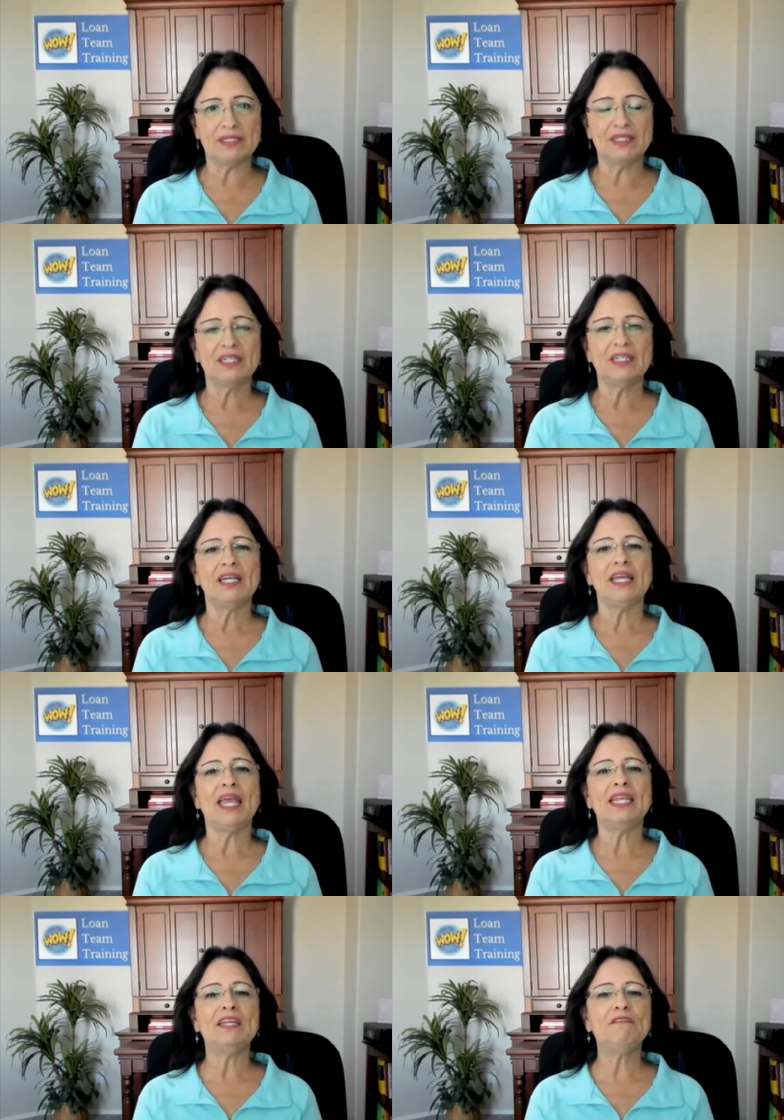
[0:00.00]
Mm-hmm.
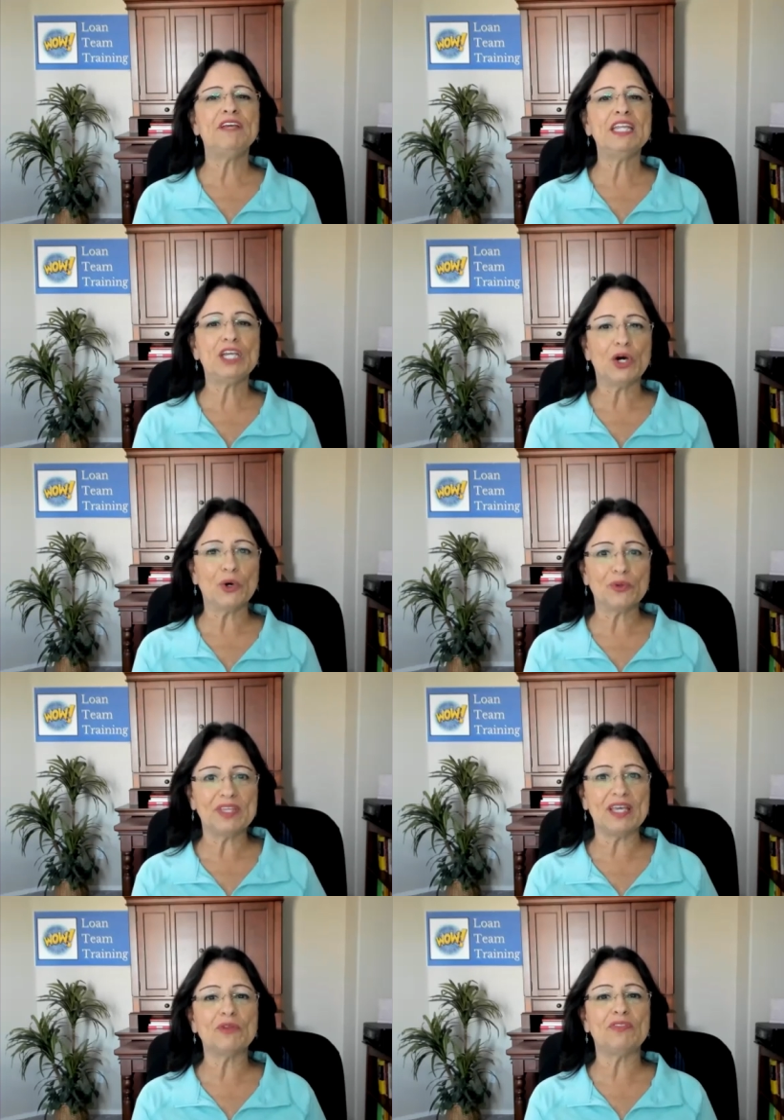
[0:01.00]
And in video,
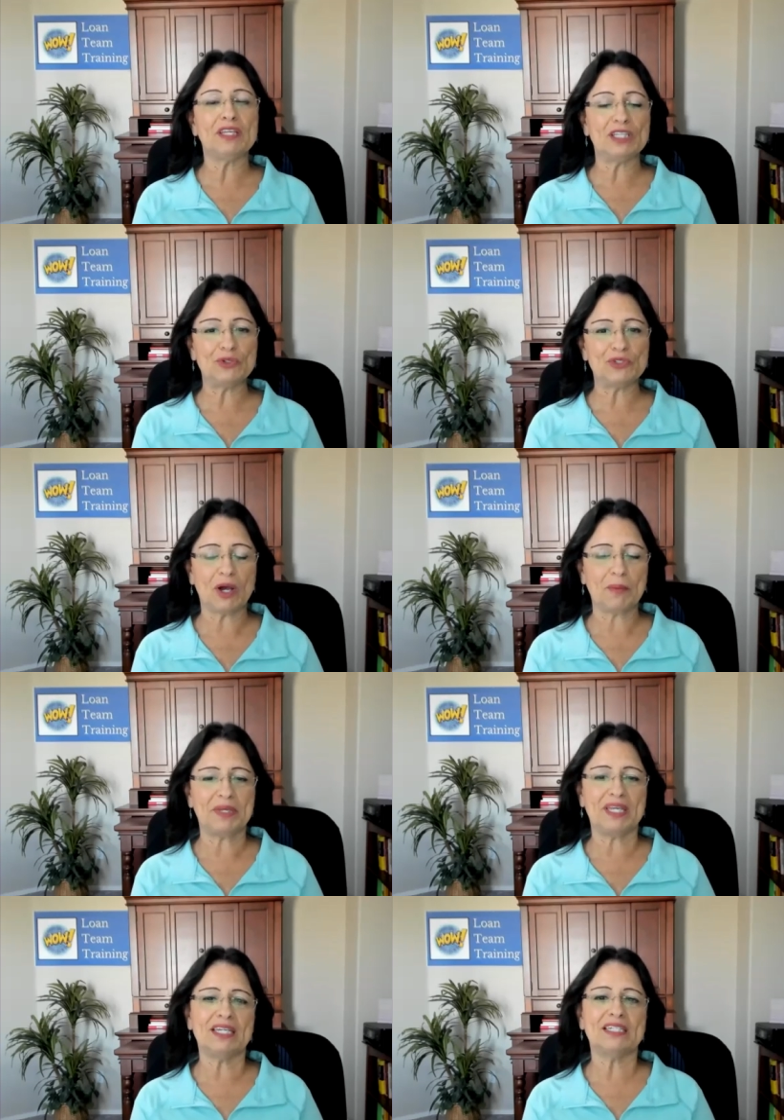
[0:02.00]
the other thing that you taught
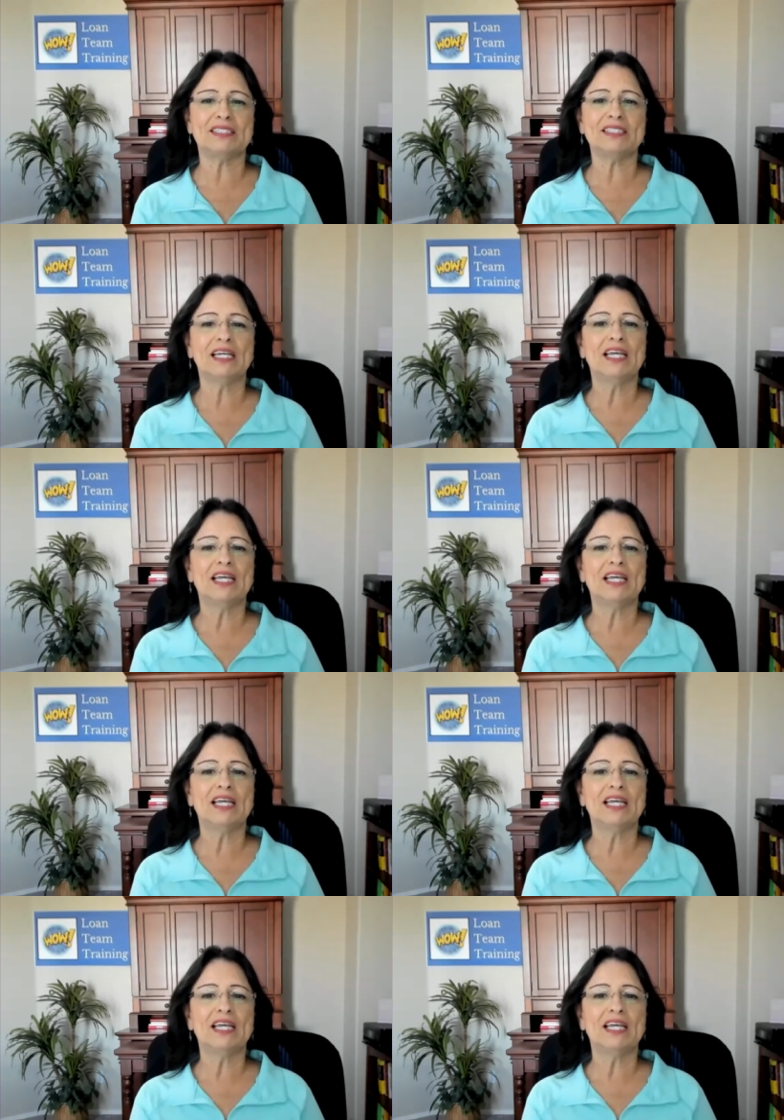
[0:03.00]
me is,